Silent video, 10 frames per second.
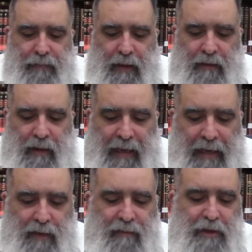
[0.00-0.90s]
The
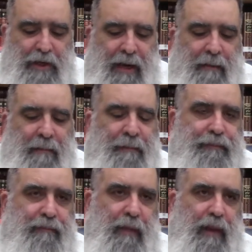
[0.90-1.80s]
light of Hashem,
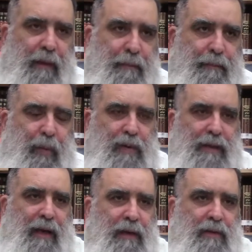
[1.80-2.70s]
he puts
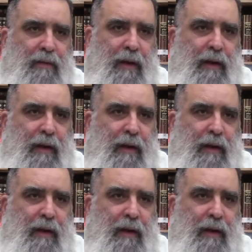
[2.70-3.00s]
it into